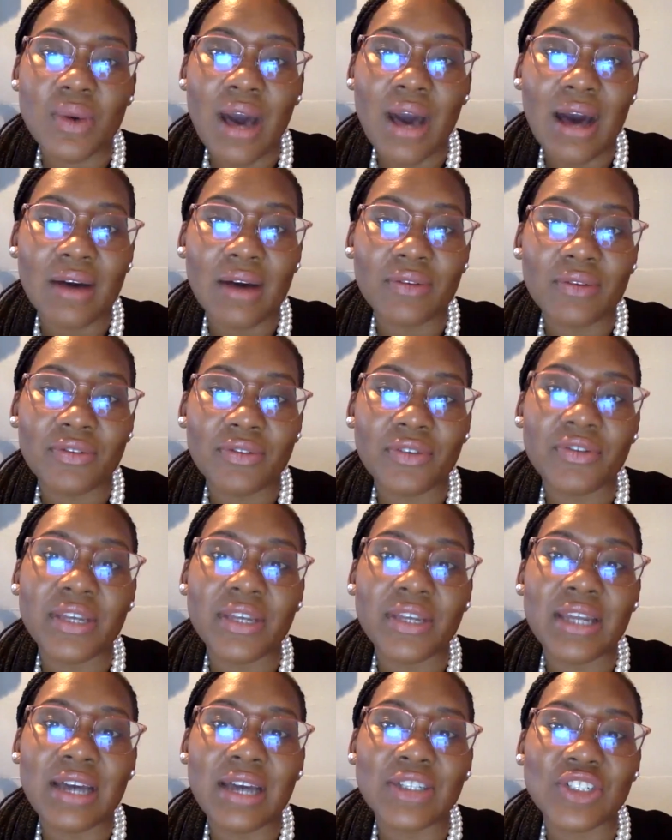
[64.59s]
have for
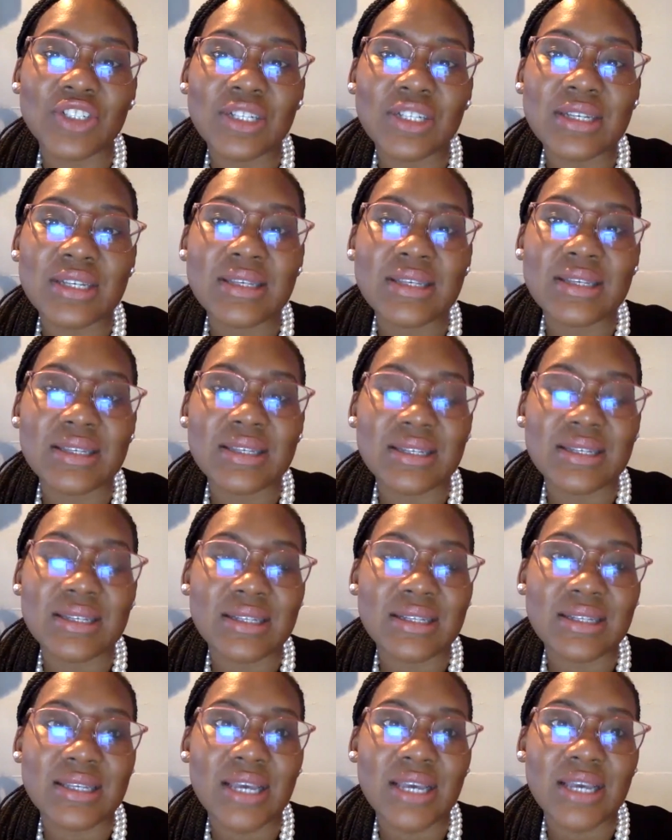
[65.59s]
financial
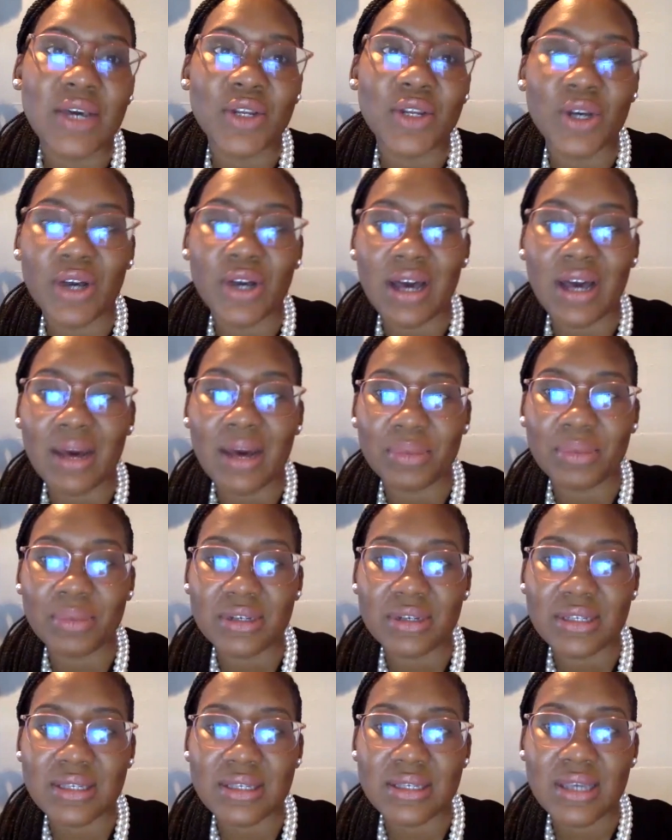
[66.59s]
assistance here on our
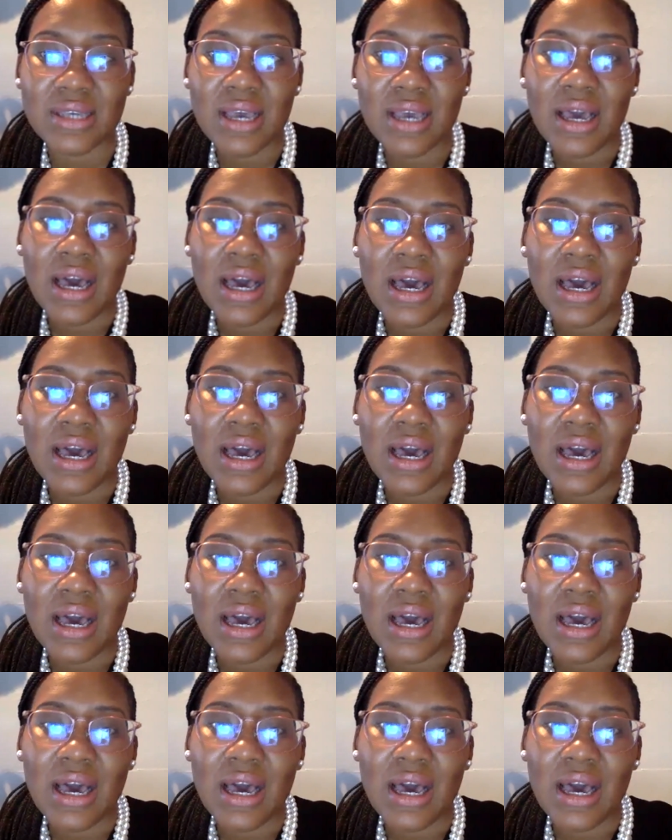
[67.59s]
campus.